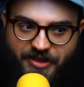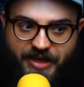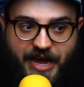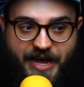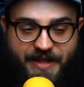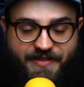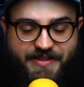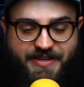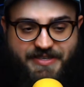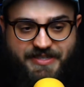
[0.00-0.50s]

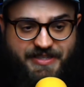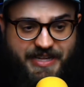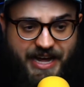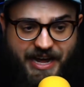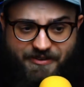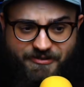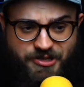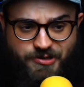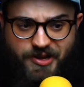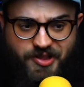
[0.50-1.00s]
And
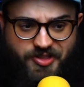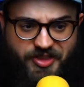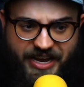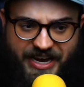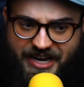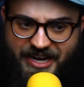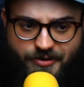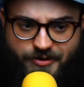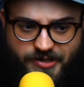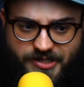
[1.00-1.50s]
that was one thing
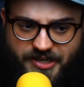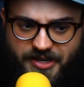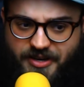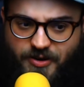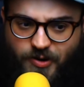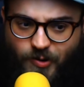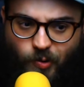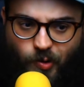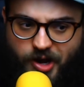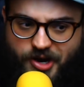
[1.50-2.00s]
I was
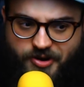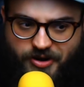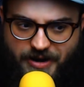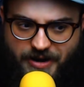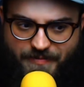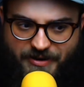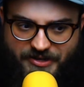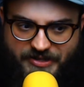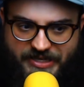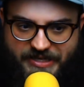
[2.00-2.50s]
wondering
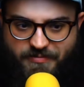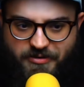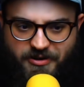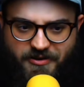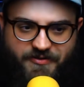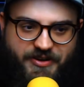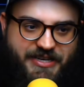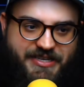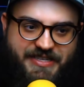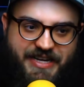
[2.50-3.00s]
about this
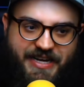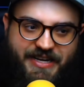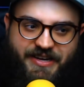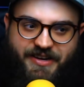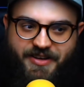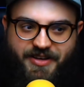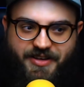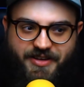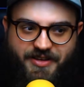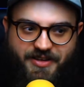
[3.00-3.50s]
movie, is that
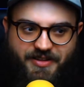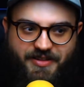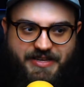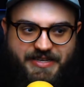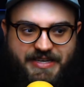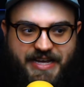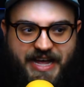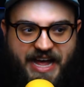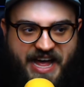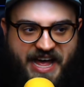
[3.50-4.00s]
this
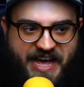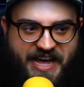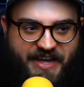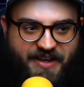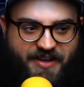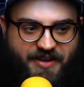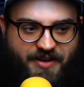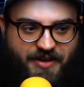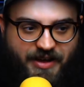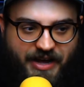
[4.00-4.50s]
guy,
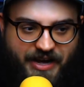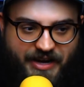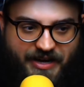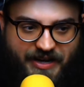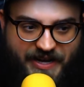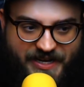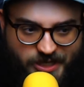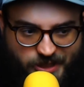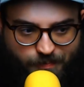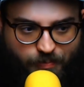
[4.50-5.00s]

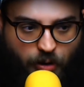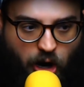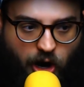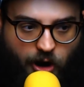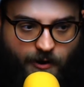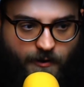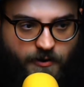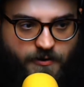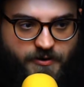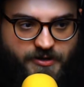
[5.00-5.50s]

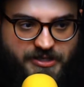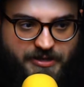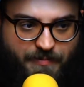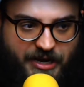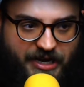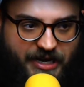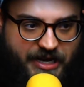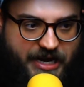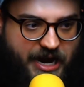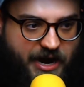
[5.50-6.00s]
Gaspar, who's the
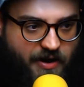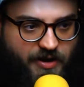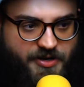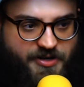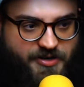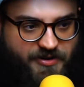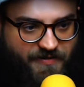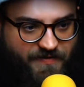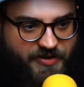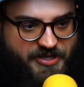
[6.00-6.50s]
main
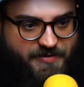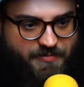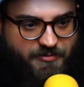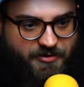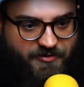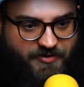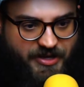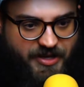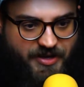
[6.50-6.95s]
character of this movie,